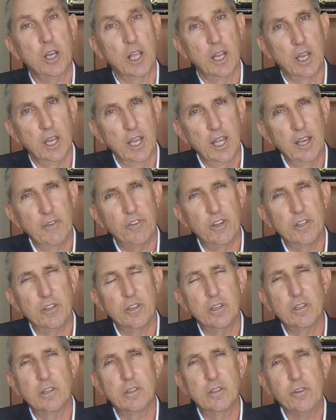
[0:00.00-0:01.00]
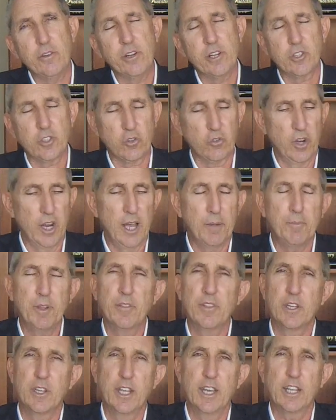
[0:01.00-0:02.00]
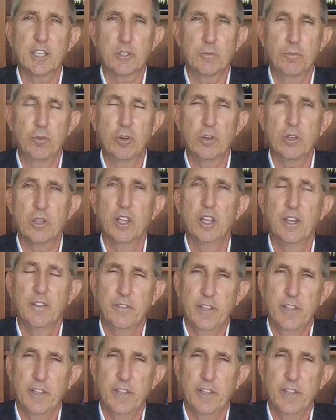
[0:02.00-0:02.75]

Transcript: 11 described in the textbook.